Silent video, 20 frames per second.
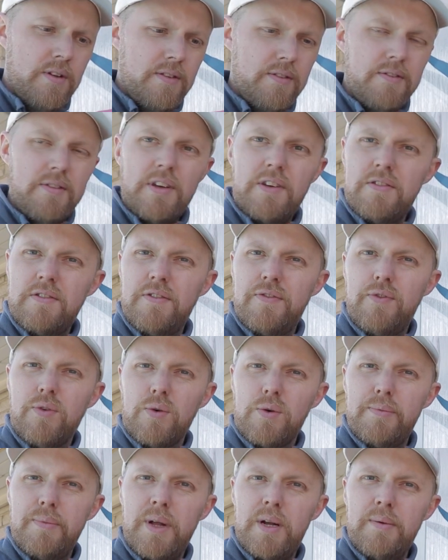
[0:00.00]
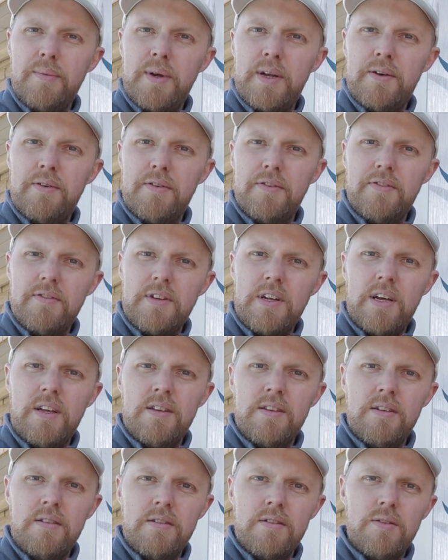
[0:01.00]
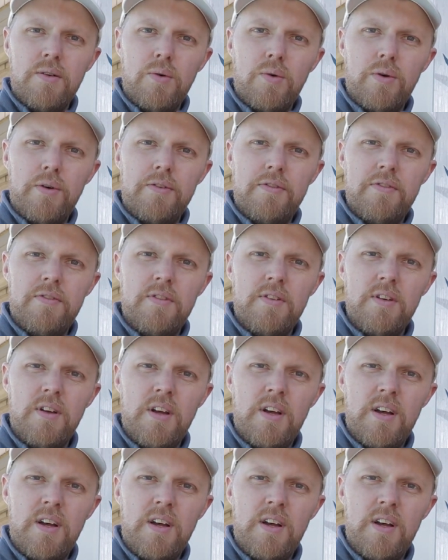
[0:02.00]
64mm standard doors.